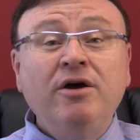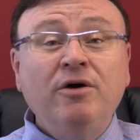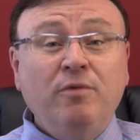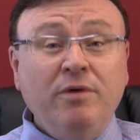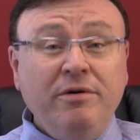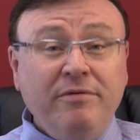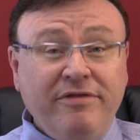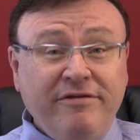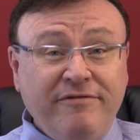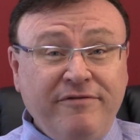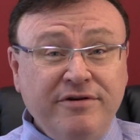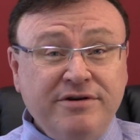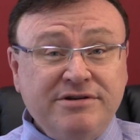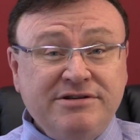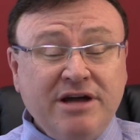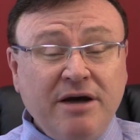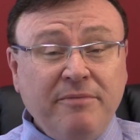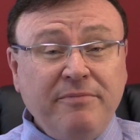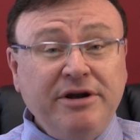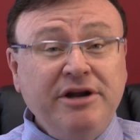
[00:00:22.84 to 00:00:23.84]
We were the
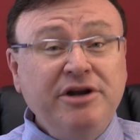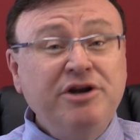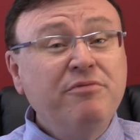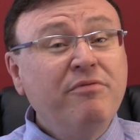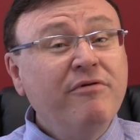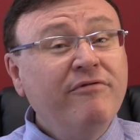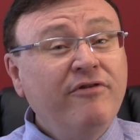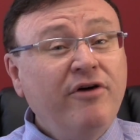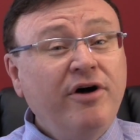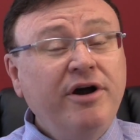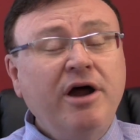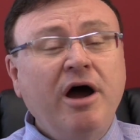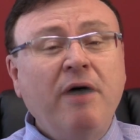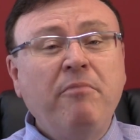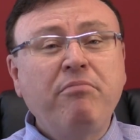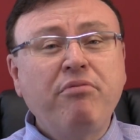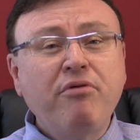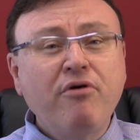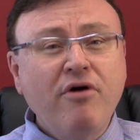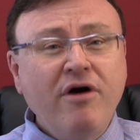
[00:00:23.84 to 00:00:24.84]
first company to provide a
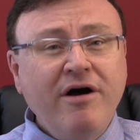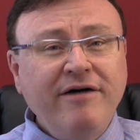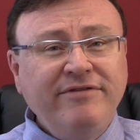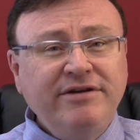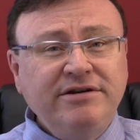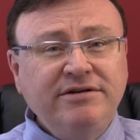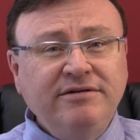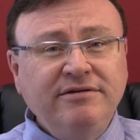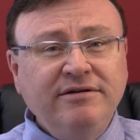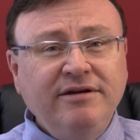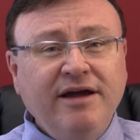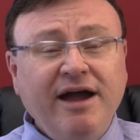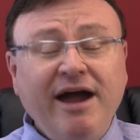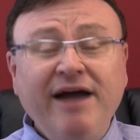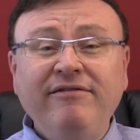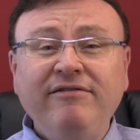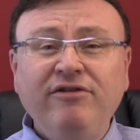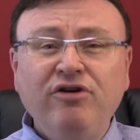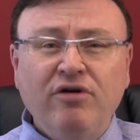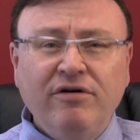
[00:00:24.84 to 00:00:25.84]
private
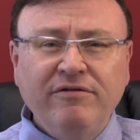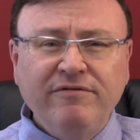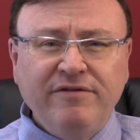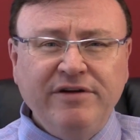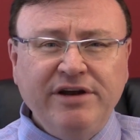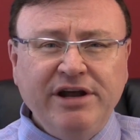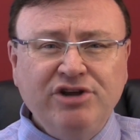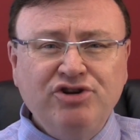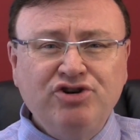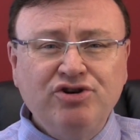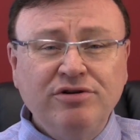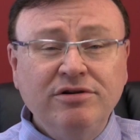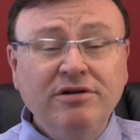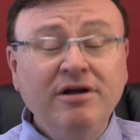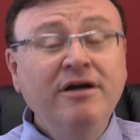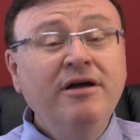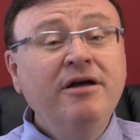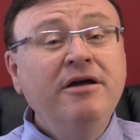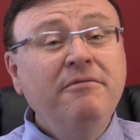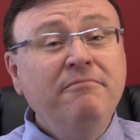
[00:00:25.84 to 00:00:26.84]
and confidential
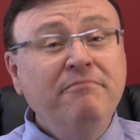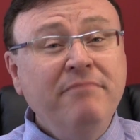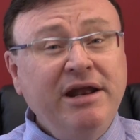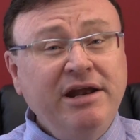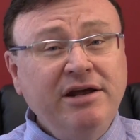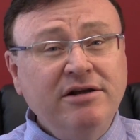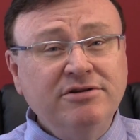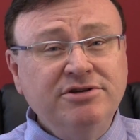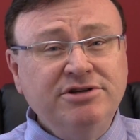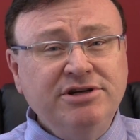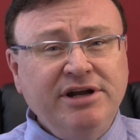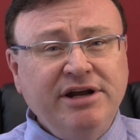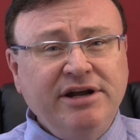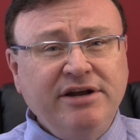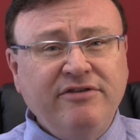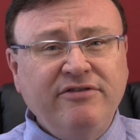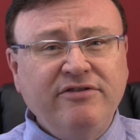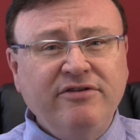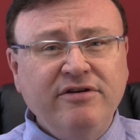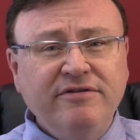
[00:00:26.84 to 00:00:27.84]
medical
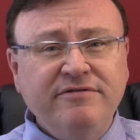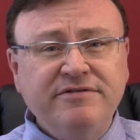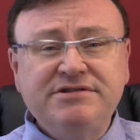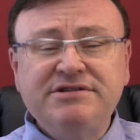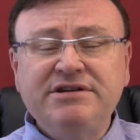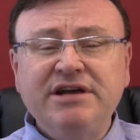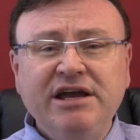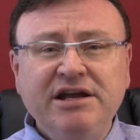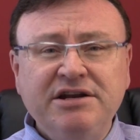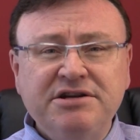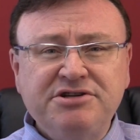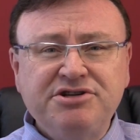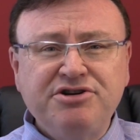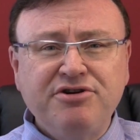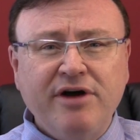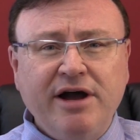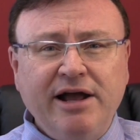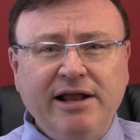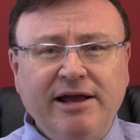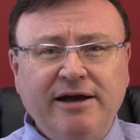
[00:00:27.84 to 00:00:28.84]
genetics service in
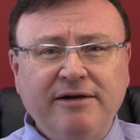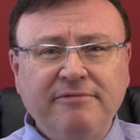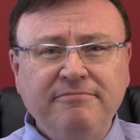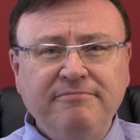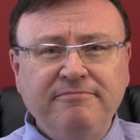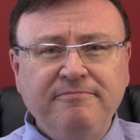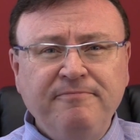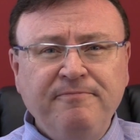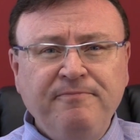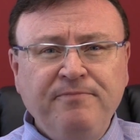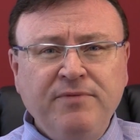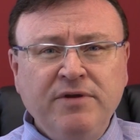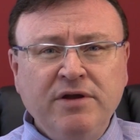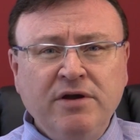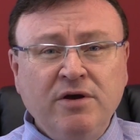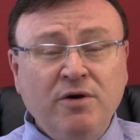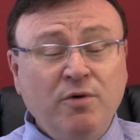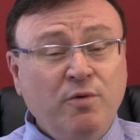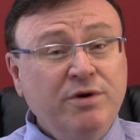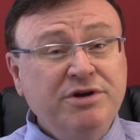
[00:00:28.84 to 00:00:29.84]
Australia.
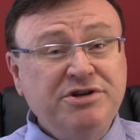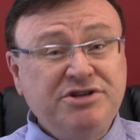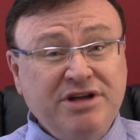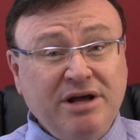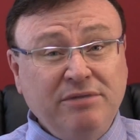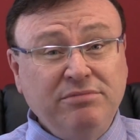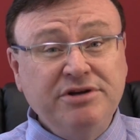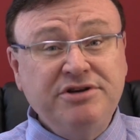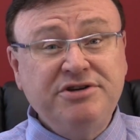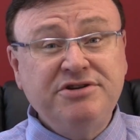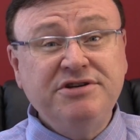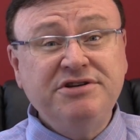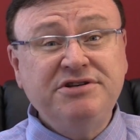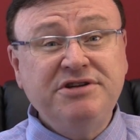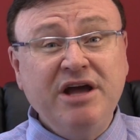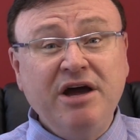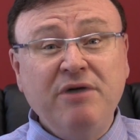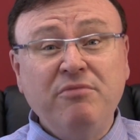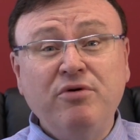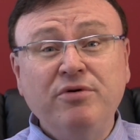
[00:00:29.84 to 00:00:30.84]
We established this
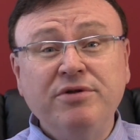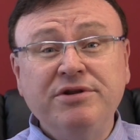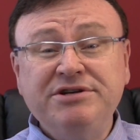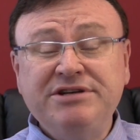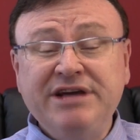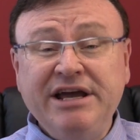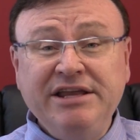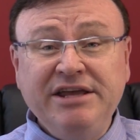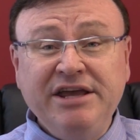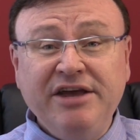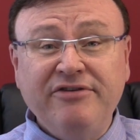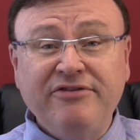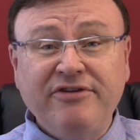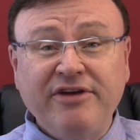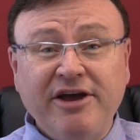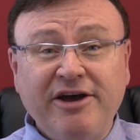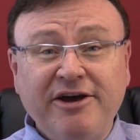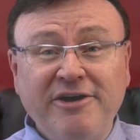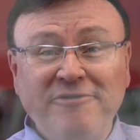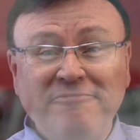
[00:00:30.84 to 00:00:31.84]
now more than 10 years
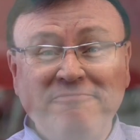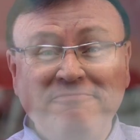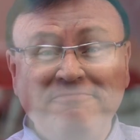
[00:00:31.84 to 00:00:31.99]
ago.